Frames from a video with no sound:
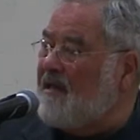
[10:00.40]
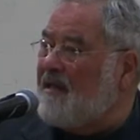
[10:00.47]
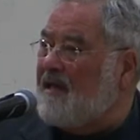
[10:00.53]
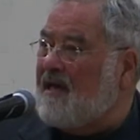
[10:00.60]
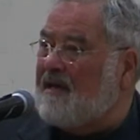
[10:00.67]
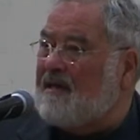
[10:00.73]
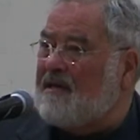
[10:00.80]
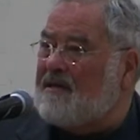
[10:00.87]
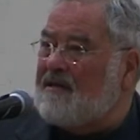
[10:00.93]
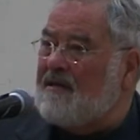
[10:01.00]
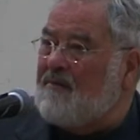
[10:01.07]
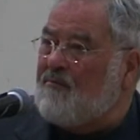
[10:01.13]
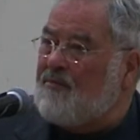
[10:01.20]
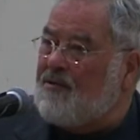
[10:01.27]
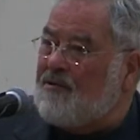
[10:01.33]
That
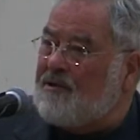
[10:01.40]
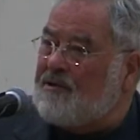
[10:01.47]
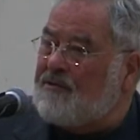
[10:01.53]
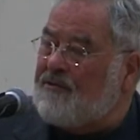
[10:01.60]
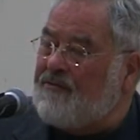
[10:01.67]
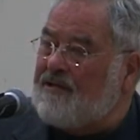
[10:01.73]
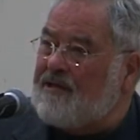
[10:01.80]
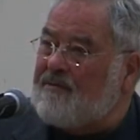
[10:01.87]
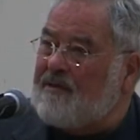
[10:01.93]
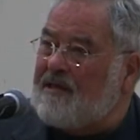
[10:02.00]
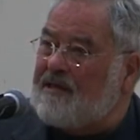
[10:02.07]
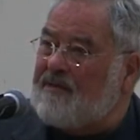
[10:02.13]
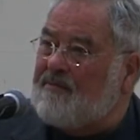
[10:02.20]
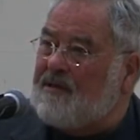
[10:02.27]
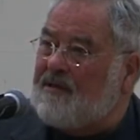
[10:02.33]
is, personal
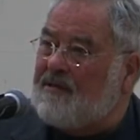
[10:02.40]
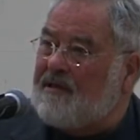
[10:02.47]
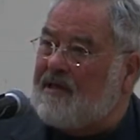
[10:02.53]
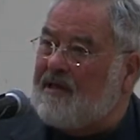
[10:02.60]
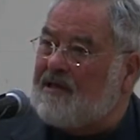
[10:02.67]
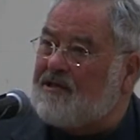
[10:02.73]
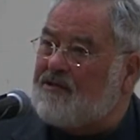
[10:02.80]
responsibility and